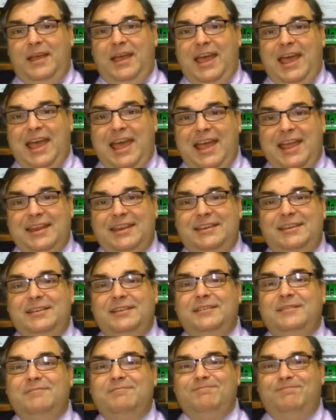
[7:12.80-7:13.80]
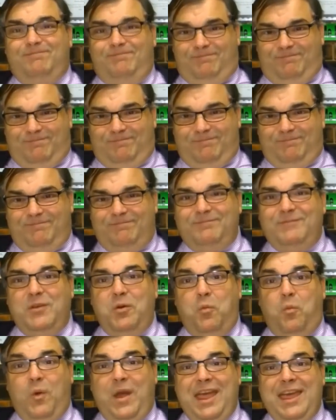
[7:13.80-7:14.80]
And
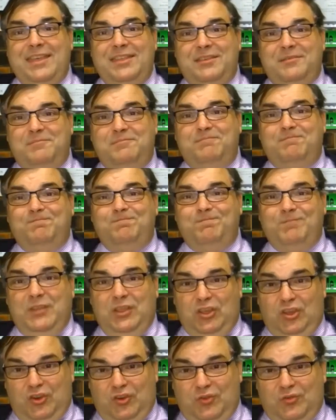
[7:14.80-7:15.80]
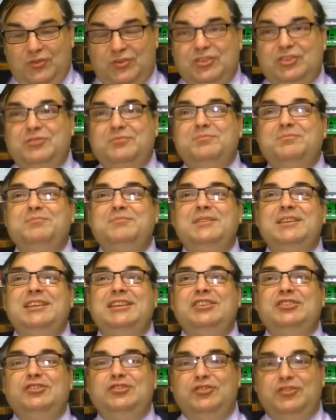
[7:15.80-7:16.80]
wear them, use them,
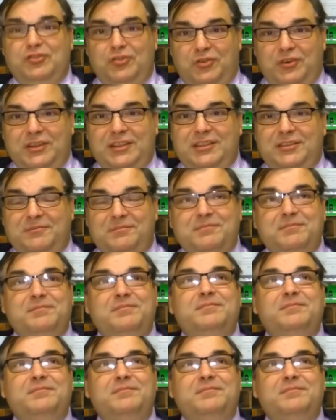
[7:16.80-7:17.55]
enjoy them.